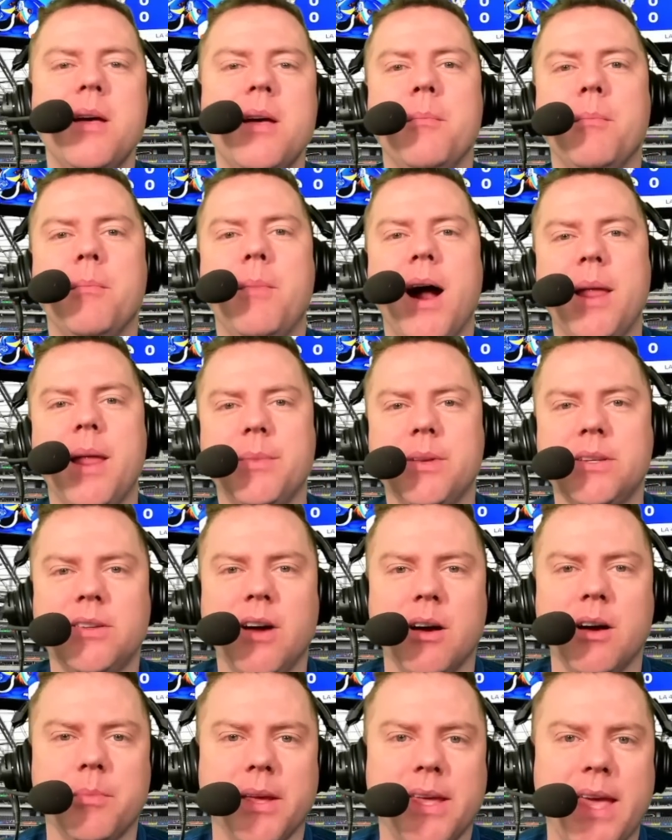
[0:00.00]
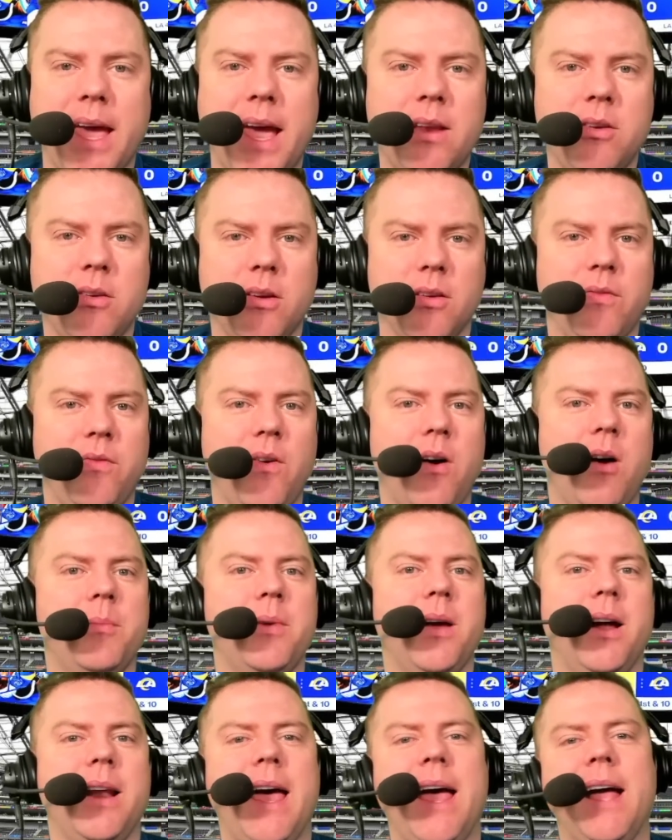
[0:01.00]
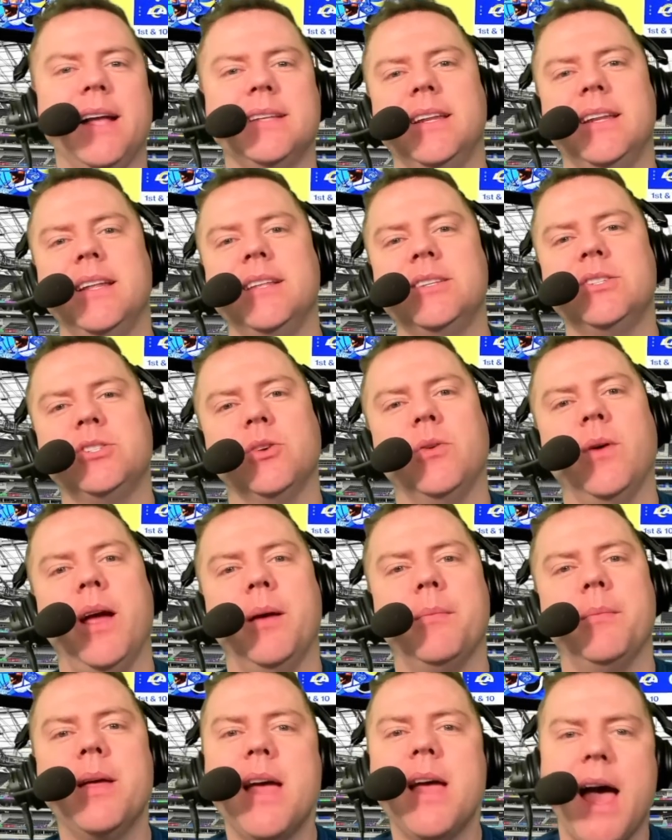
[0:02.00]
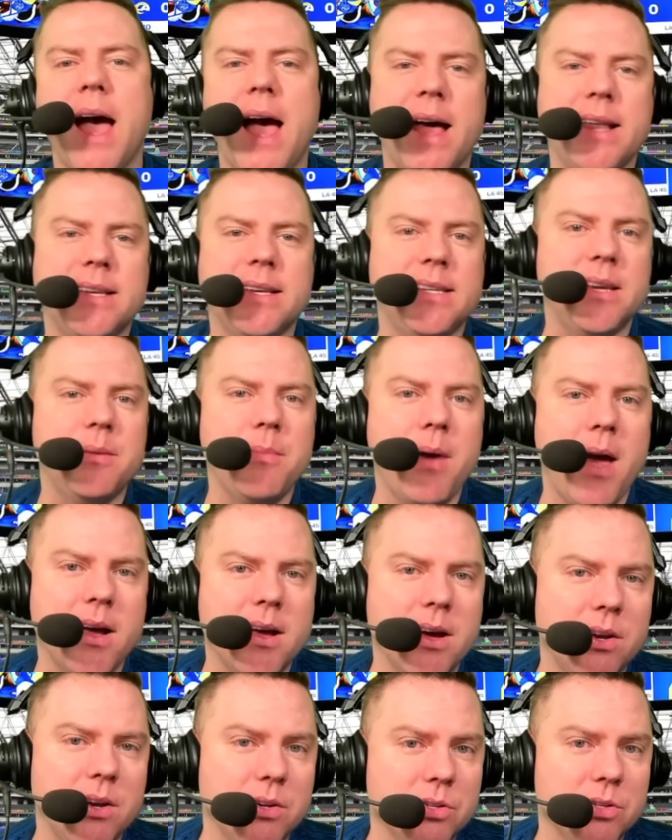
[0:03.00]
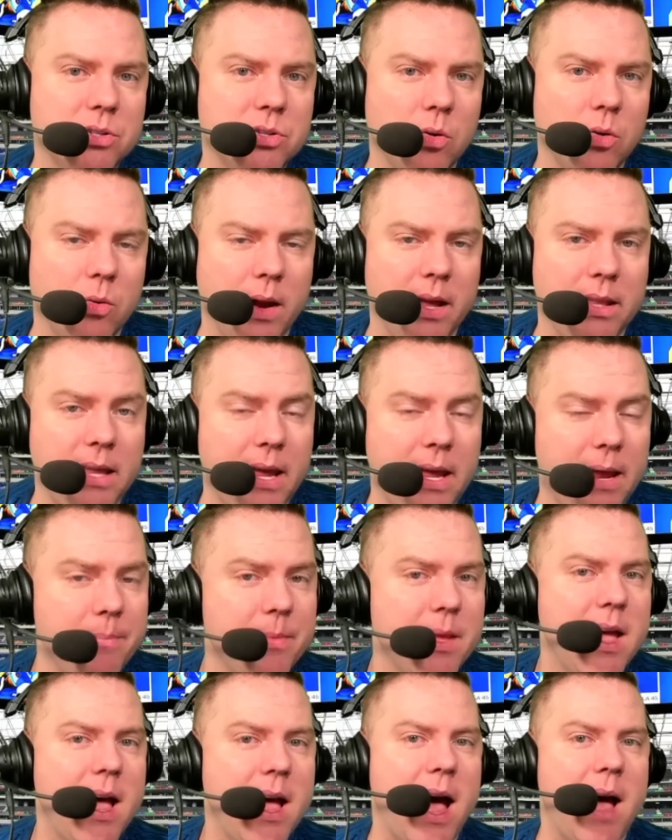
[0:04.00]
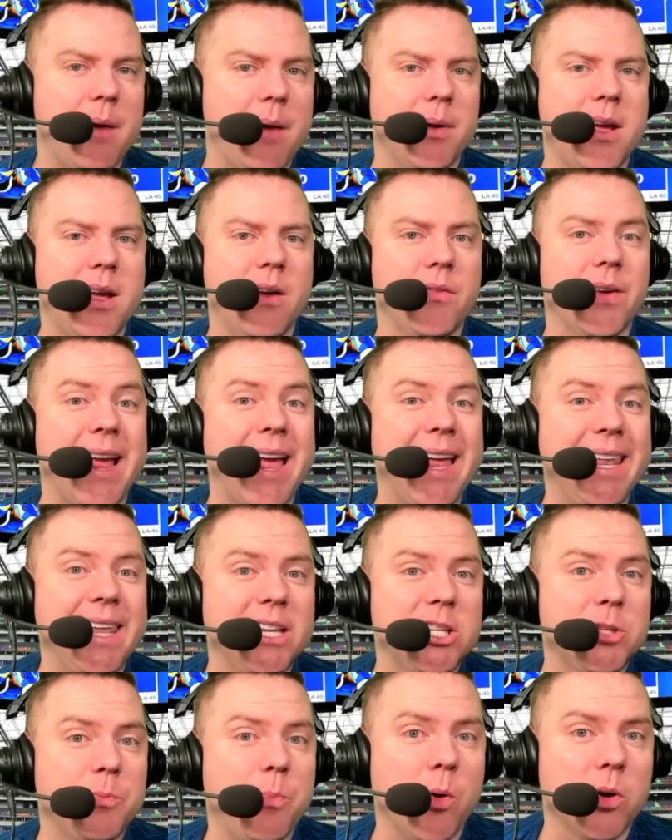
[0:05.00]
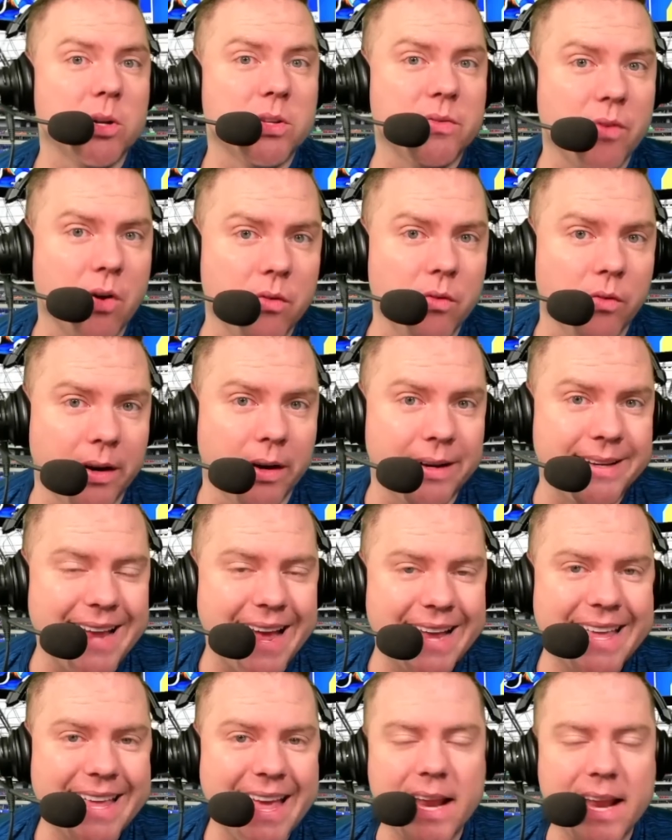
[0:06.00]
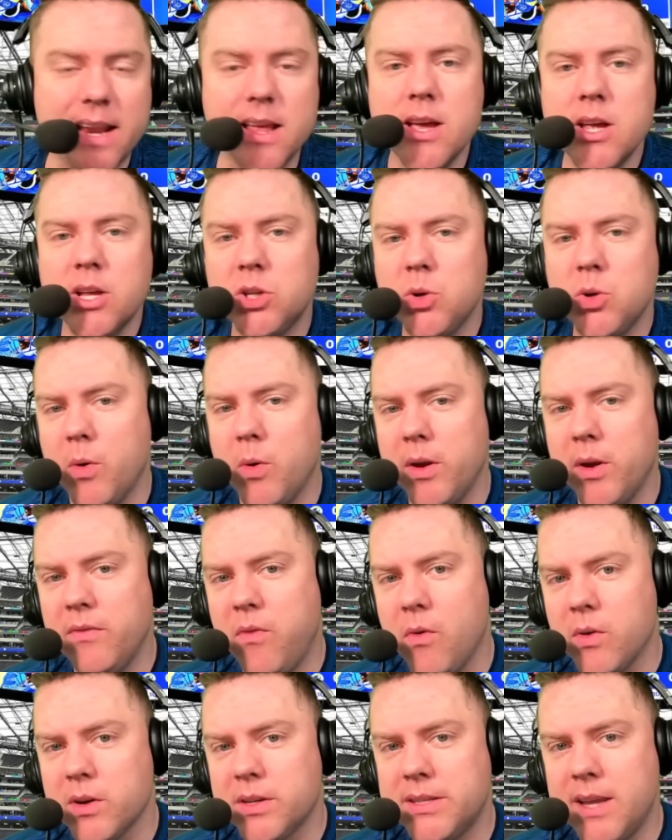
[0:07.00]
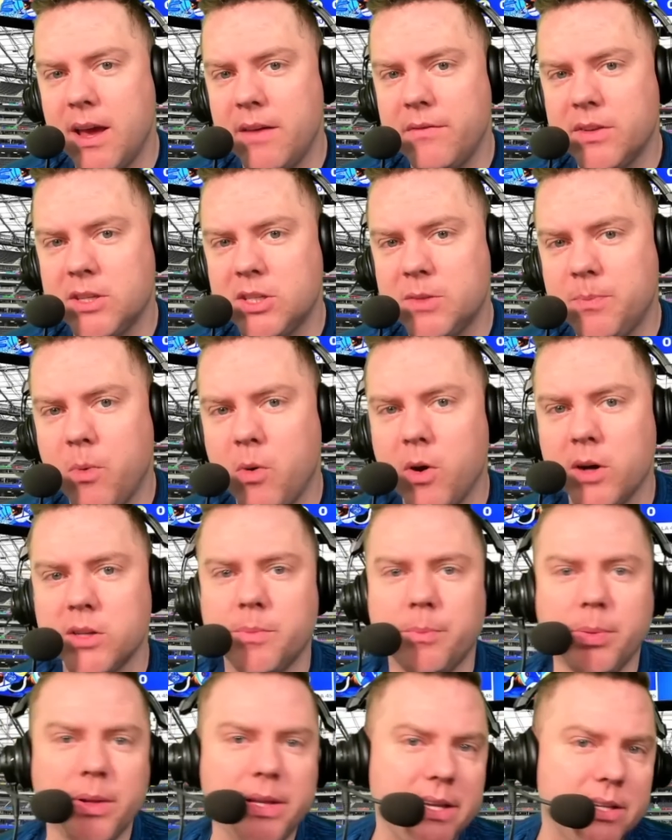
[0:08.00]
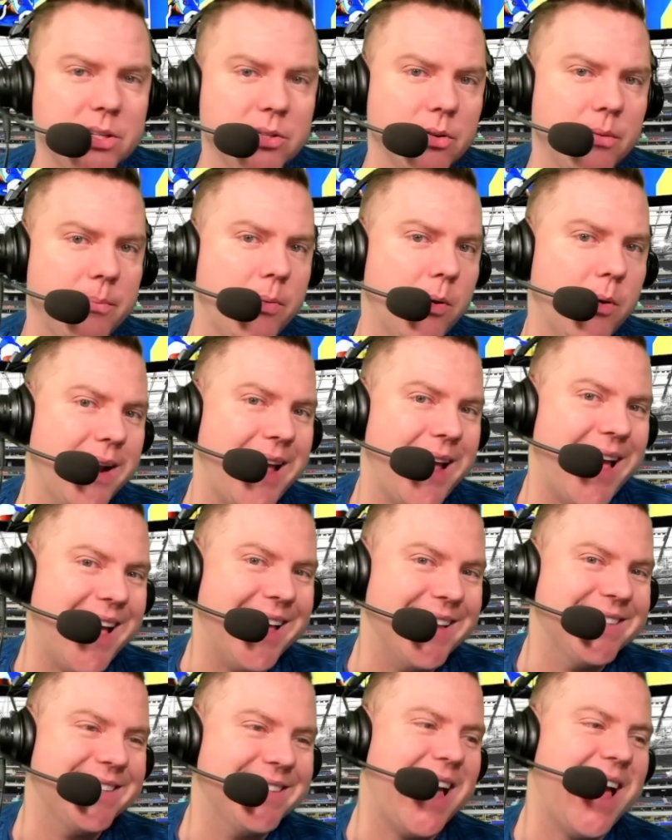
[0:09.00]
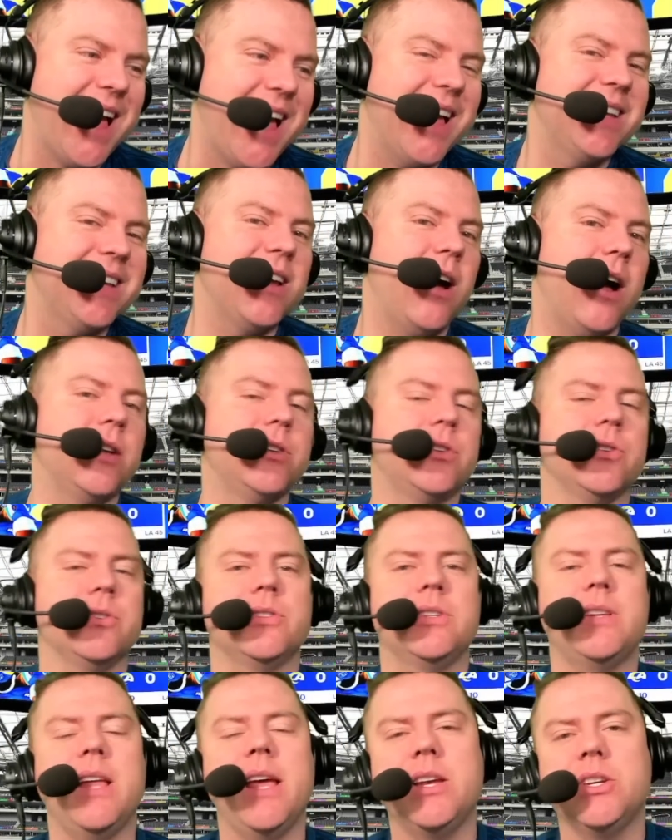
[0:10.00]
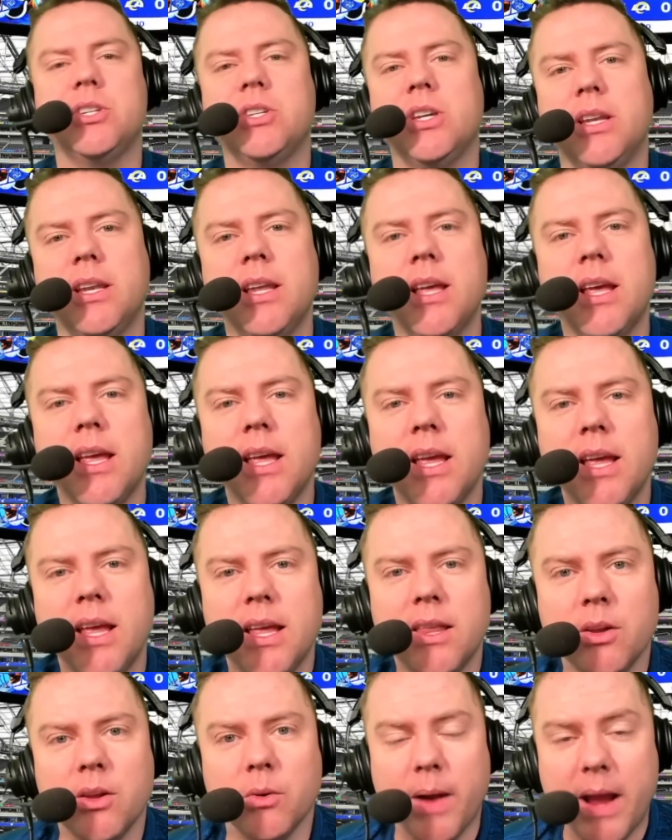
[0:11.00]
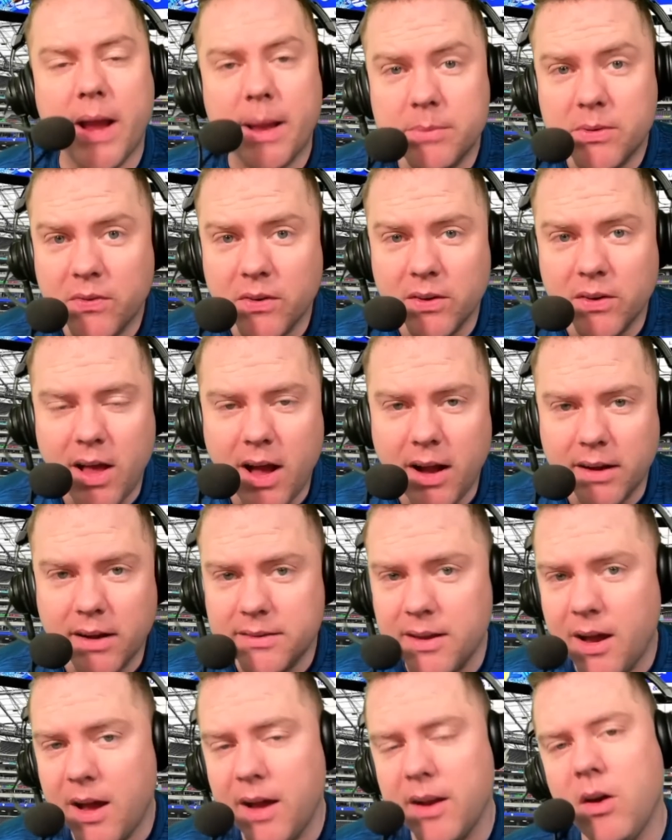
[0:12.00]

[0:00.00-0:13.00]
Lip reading: My name is Doug McCain. You can follow me on X and Instagram at DMAC_LA. I've been covering LA sports for over a decade. 24/7 Sports, Bleacher Report, SI, Dodgers Nation, the Rams for Locked On.